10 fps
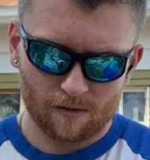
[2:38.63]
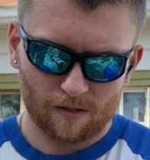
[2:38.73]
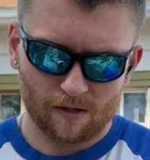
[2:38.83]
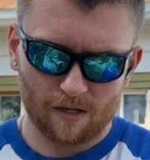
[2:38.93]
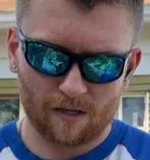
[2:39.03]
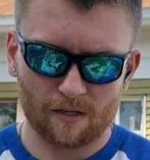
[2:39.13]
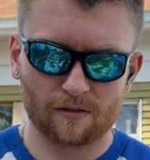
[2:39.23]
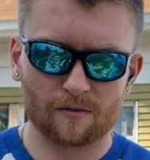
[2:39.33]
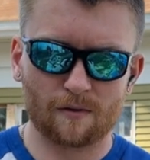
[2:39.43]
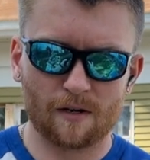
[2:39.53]
I think
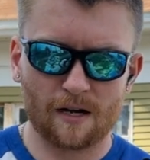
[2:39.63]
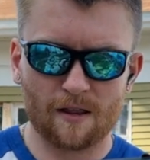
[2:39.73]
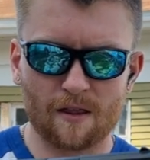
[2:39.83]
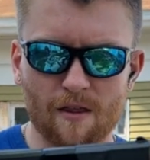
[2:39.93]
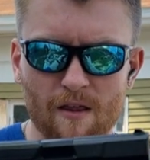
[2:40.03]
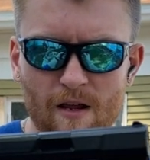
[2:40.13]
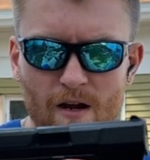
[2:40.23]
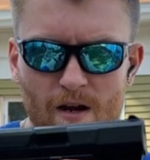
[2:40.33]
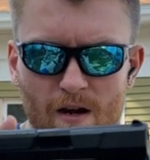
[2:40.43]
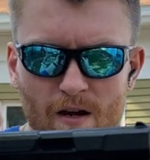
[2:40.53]
it's right
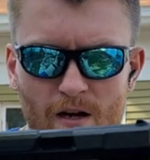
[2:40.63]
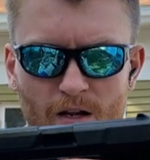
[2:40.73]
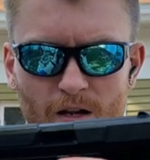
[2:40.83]
there,